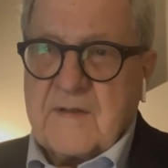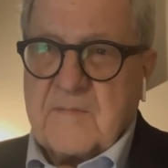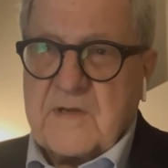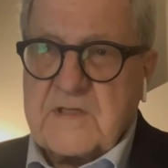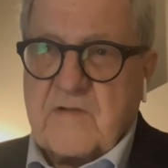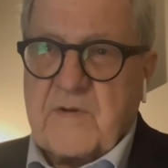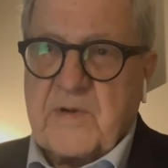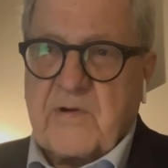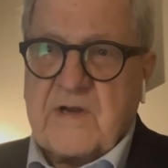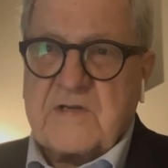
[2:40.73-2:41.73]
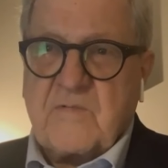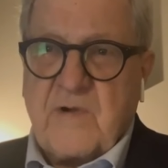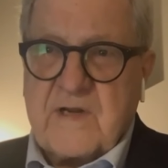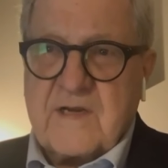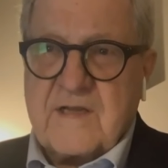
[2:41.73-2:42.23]
The Minister of Immigration
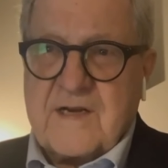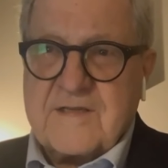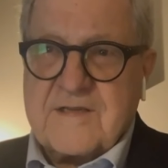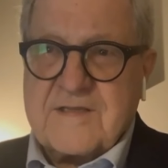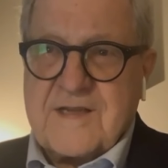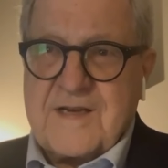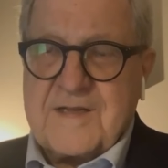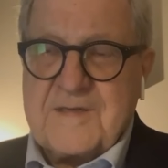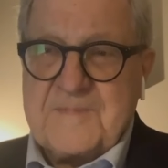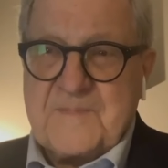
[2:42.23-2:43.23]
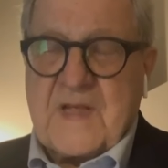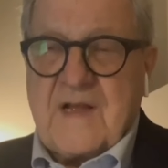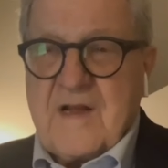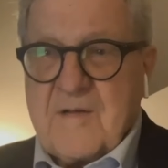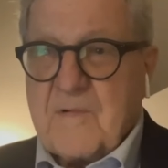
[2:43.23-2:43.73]
recognizes that.
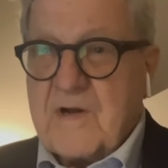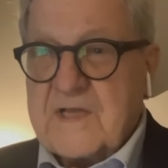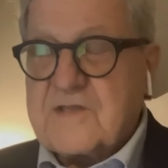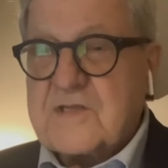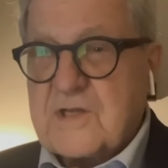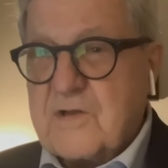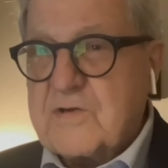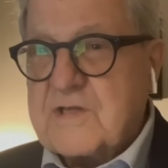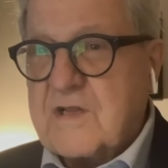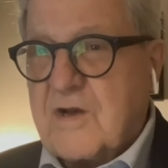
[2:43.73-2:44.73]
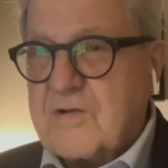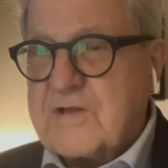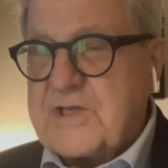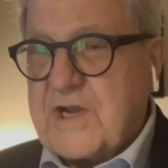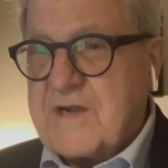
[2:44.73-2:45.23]
Is the solution to go
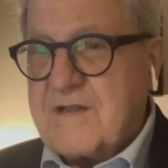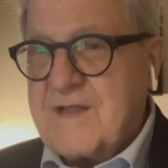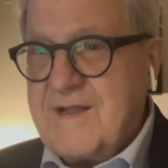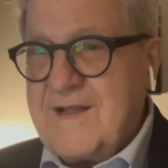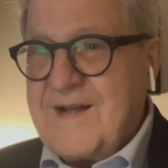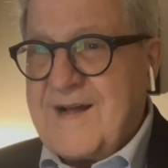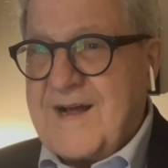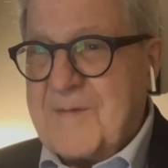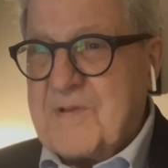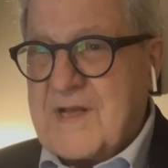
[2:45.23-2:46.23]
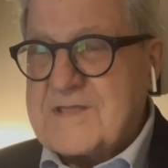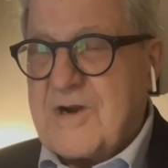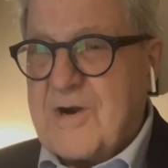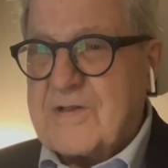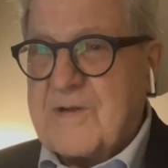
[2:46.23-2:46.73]
to jail? Mm-hmm. Uh, I mean, that's
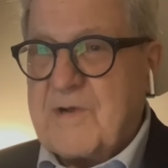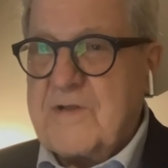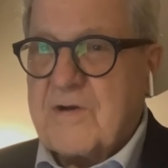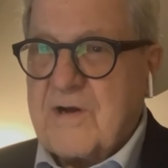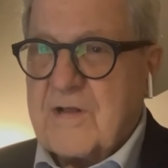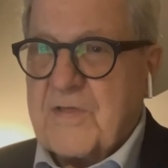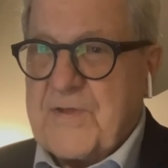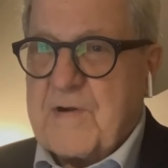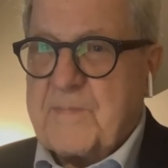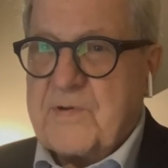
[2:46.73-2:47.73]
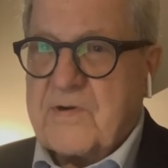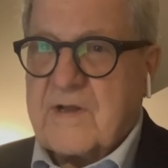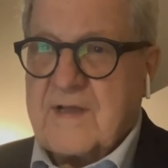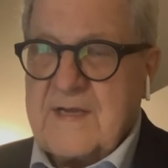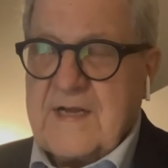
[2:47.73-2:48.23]
hardly what you call a
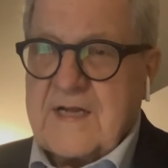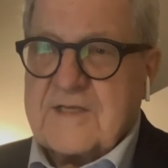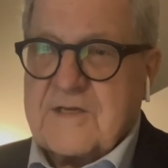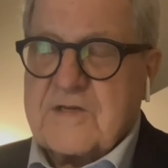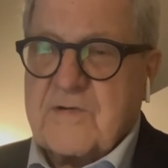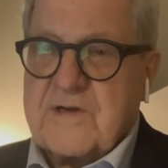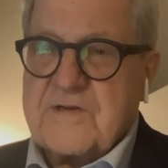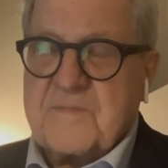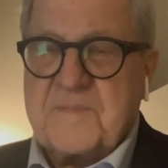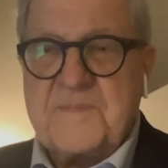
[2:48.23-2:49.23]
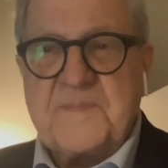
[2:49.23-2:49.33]
therapeutic uh, situation.